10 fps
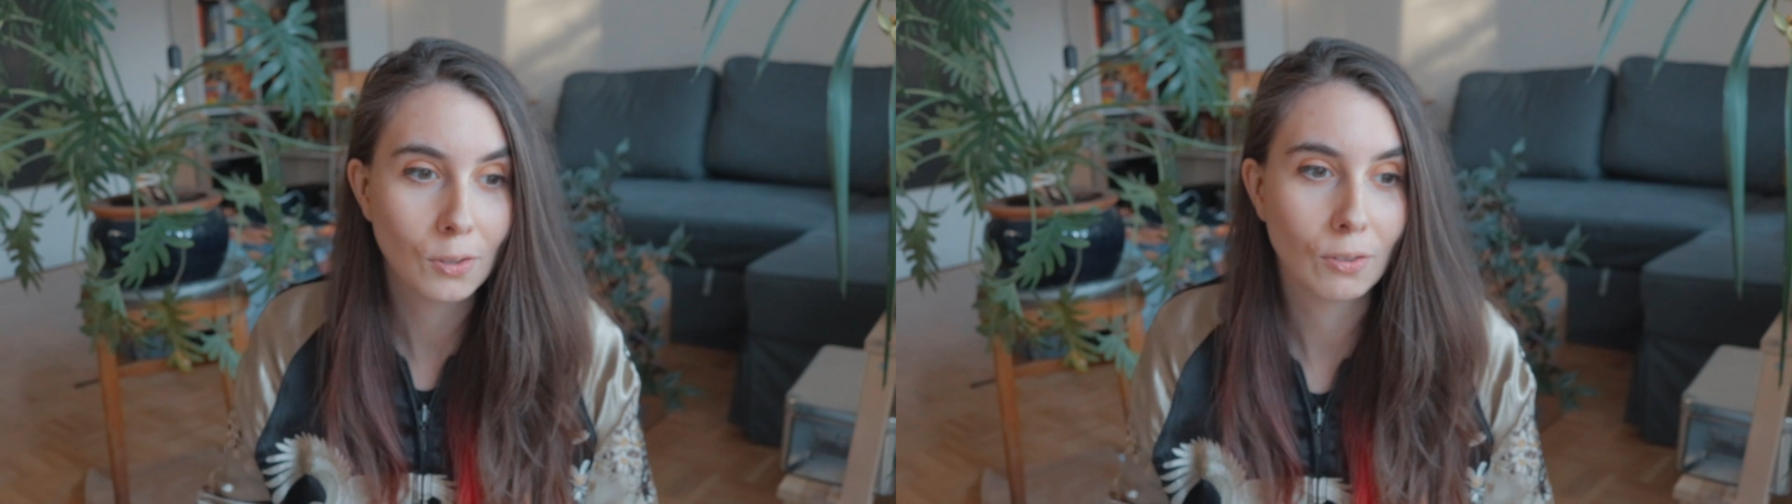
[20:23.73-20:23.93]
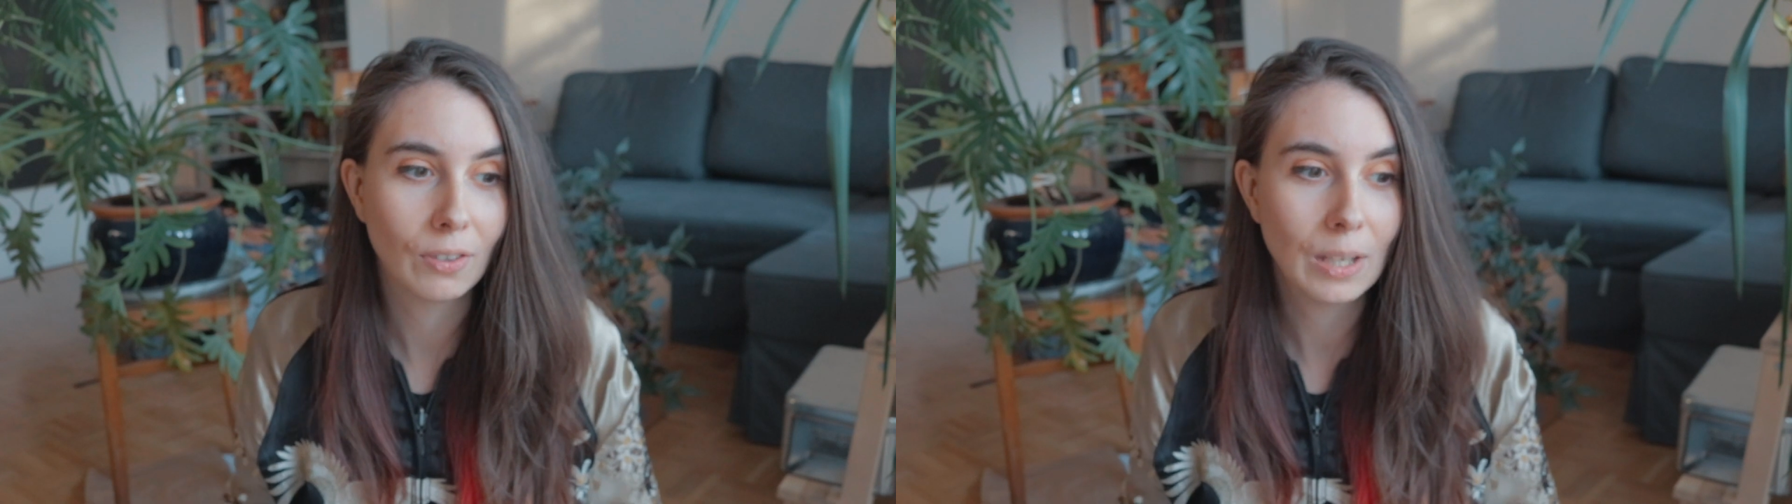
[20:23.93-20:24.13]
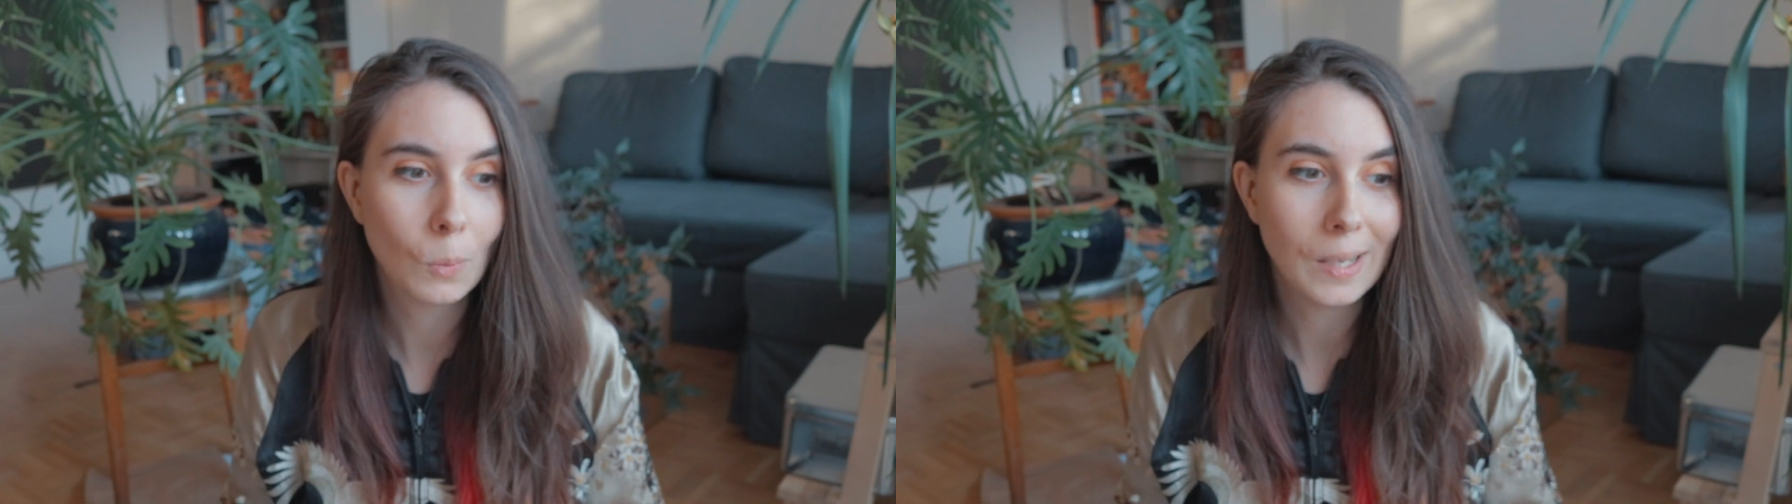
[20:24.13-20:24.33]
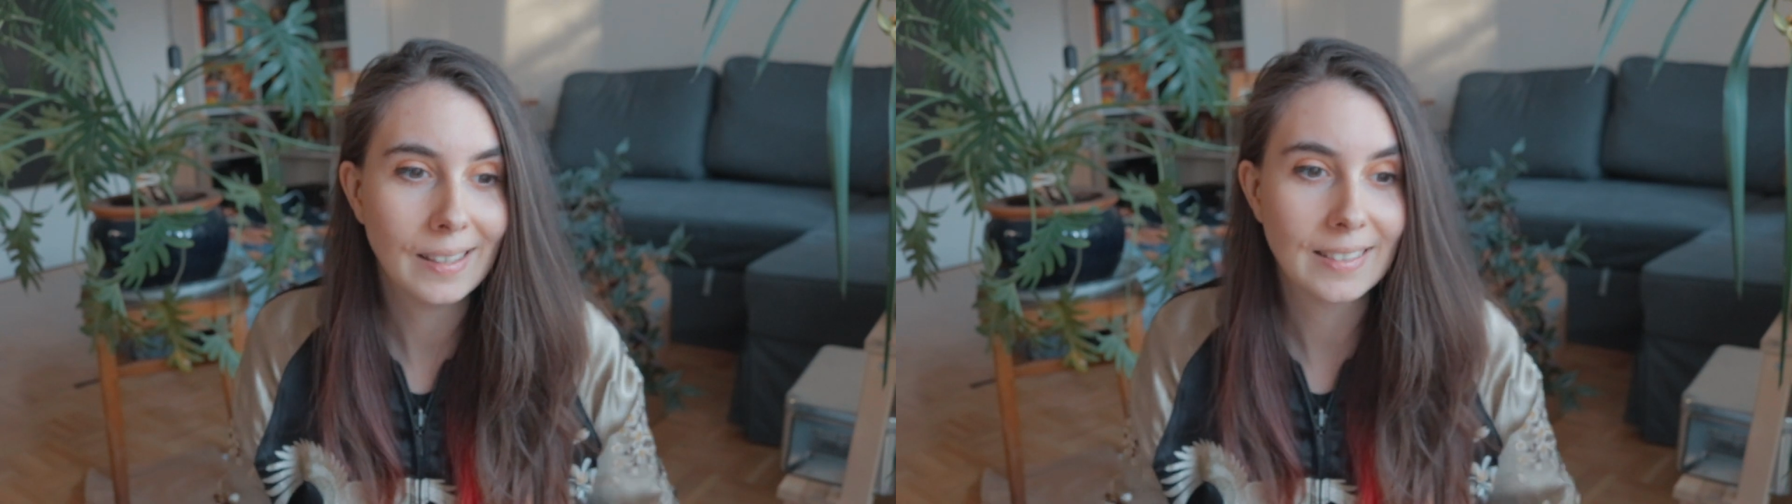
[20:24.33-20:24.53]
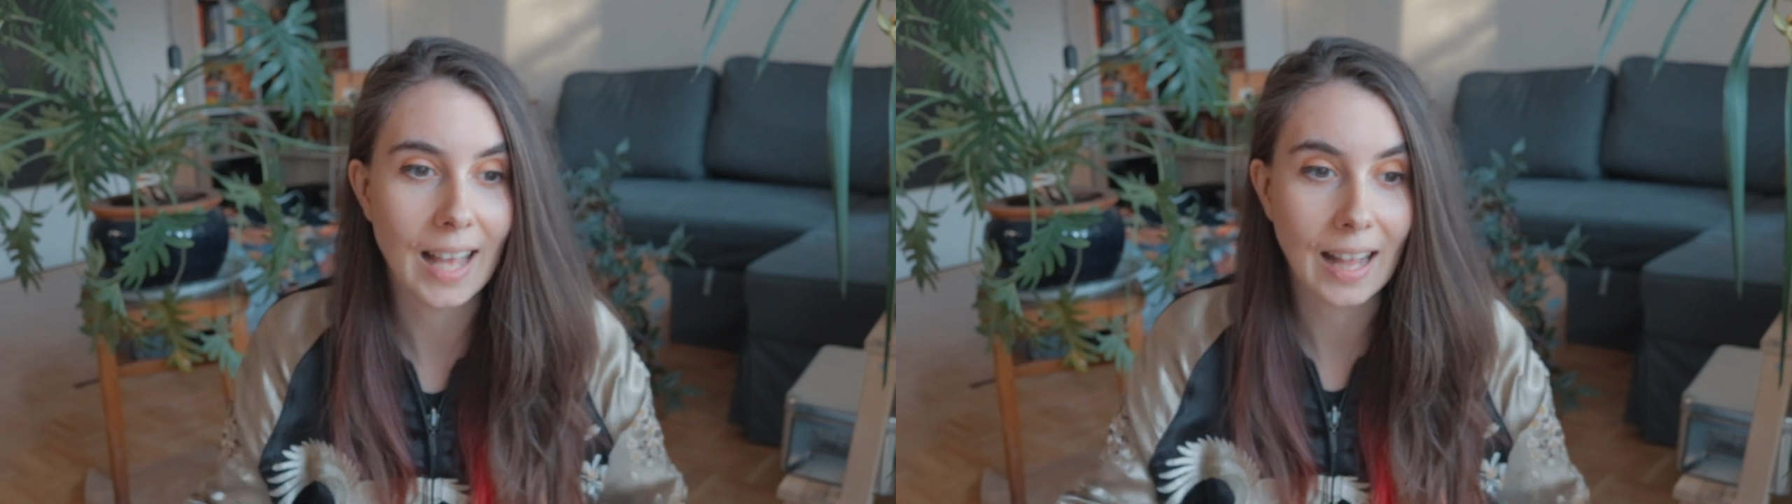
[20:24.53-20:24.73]
to 3
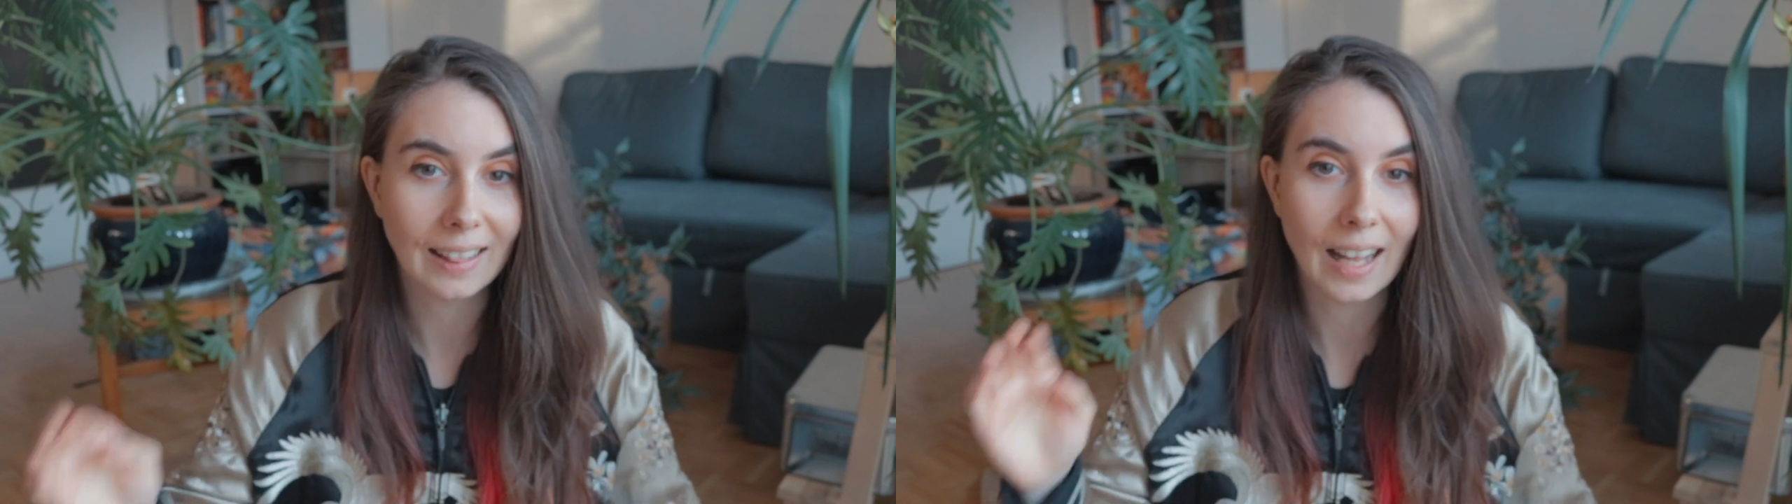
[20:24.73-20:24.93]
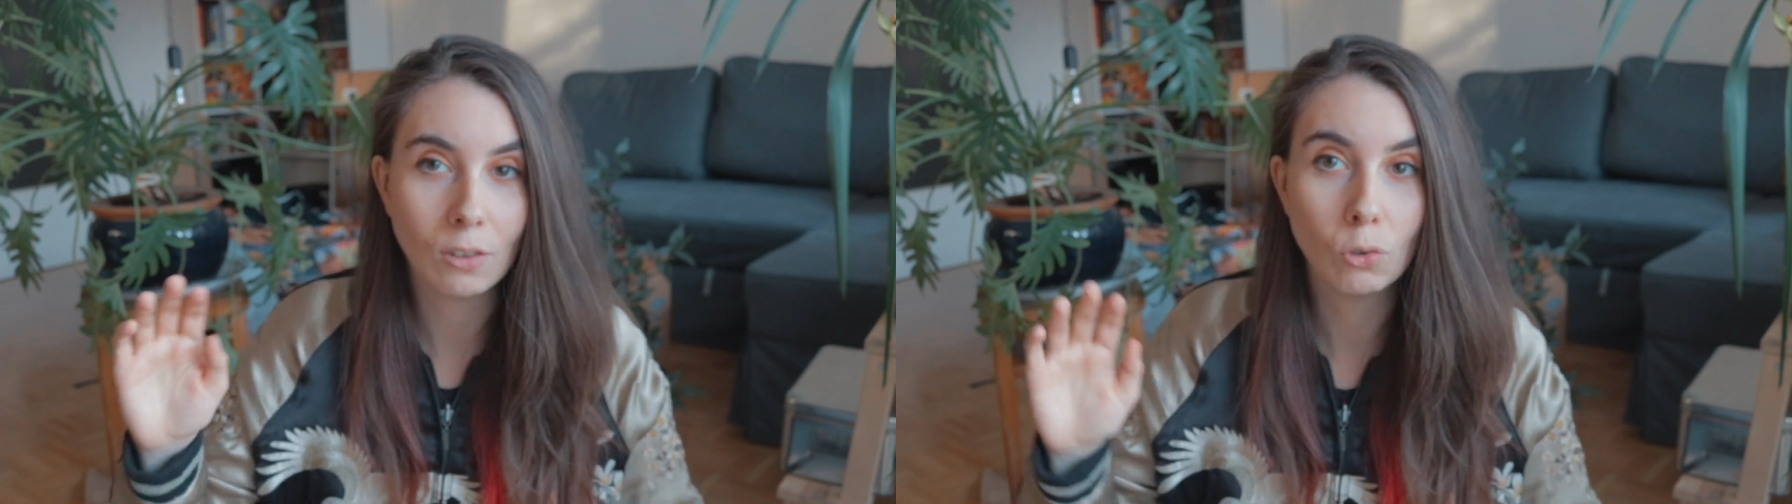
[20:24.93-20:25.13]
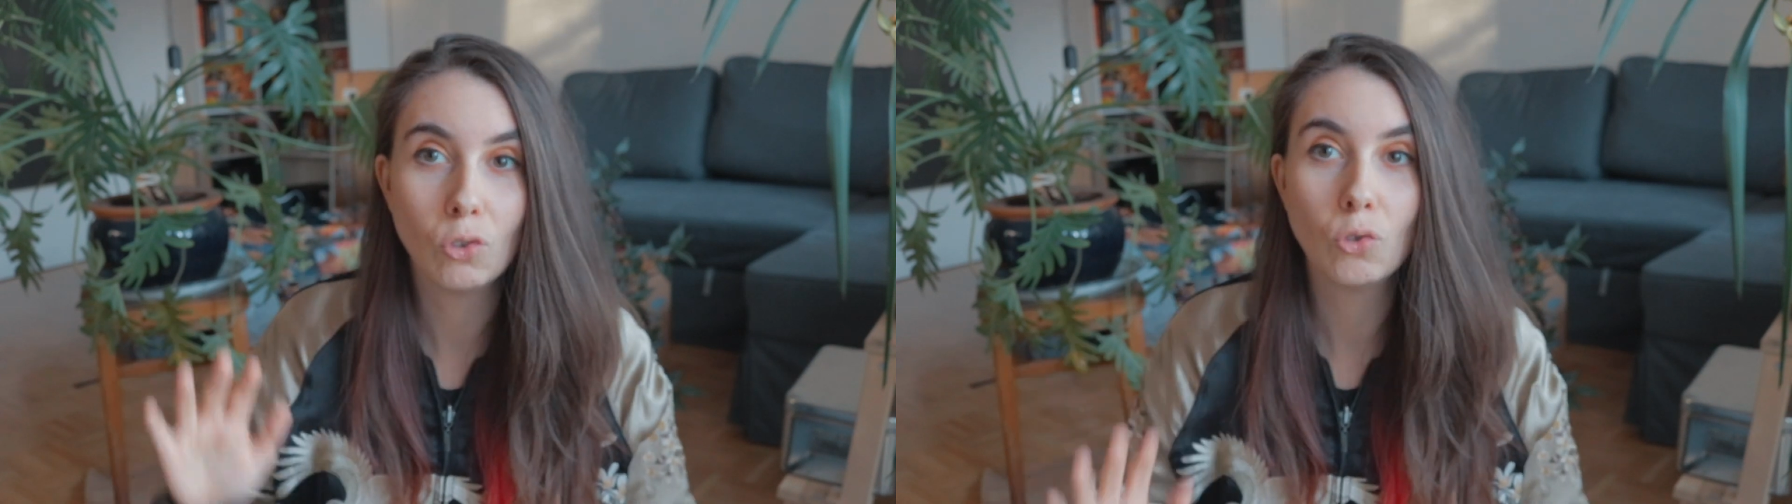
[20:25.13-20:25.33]
weeks and then